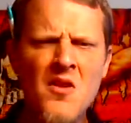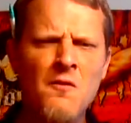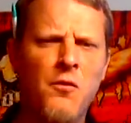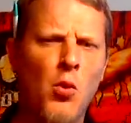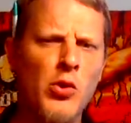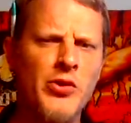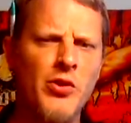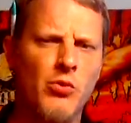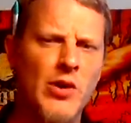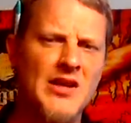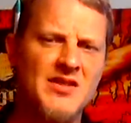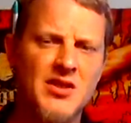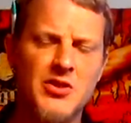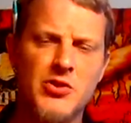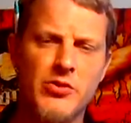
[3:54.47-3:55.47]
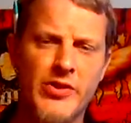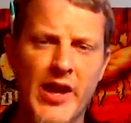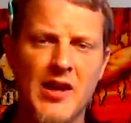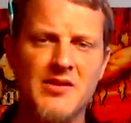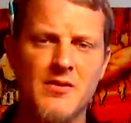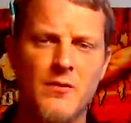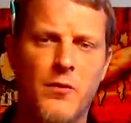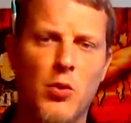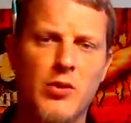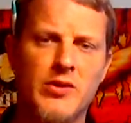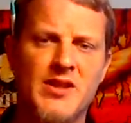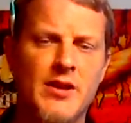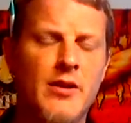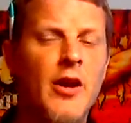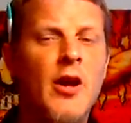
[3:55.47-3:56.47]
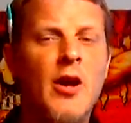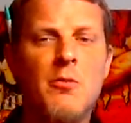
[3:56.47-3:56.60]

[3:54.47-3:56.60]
for the rest of 2014,